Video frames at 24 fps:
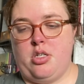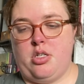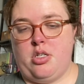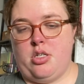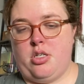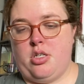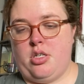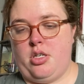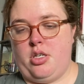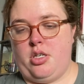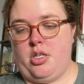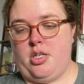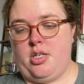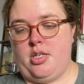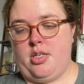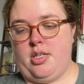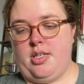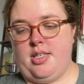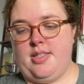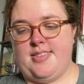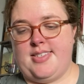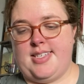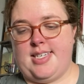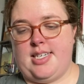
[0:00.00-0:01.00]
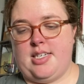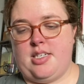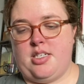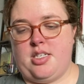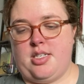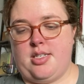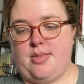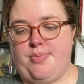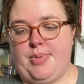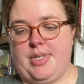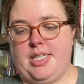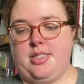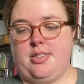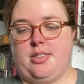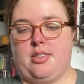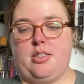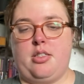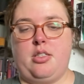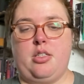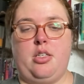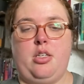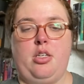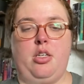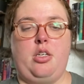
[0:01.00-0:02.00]
And inside it's just
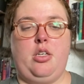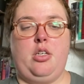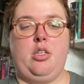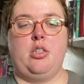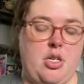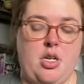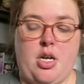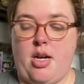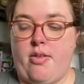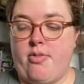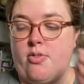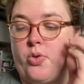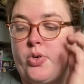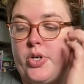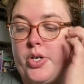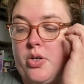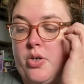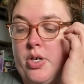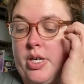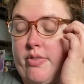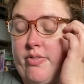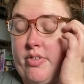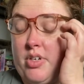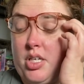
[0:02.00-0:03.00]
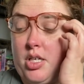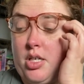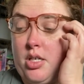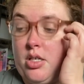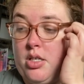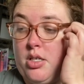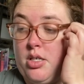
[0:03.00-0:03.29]
basically a novel. We don't have any